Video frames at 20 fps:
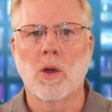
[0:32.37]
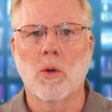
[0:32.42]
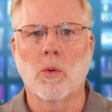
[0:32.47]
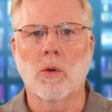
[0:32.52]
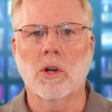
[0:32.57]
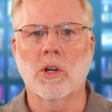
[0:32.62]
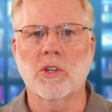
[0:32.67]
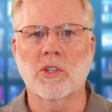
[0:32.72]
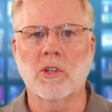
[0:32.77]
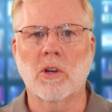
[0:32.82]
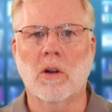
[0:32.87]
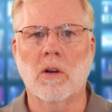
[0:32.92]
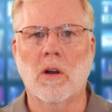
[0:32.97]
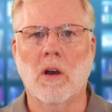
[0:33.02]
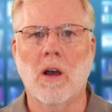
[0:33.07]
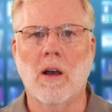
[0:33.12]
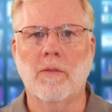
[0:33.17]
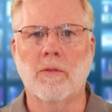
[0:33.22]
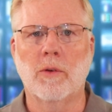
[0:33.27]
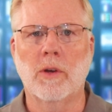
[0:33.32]
We're going to start
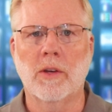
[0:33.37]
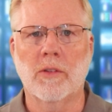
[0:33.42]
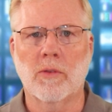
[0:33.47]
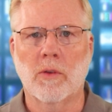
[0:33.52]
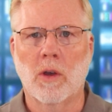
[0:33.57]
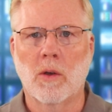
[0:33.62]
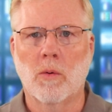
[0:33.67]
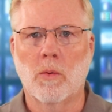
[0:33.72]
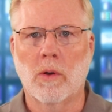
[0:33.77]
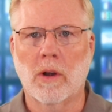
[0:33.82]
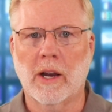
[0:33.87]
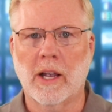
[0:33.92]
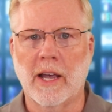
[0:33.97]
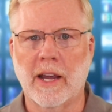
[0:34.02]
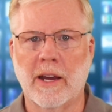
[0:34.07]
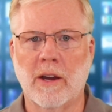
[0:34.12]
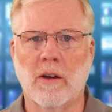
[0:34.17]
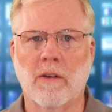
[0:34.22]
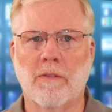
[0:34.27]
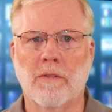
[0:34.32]
off with what I
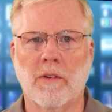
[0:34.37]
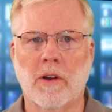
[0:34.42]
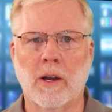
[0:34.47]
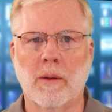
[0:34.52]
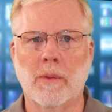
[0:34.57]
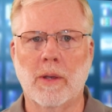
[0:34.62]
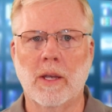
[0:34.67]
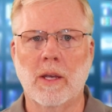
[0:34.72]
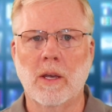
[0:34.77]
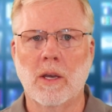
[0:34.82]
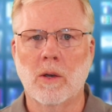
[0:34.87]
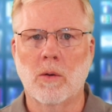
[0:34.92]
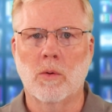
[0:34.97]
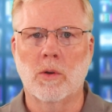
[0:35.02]
got here in front of me,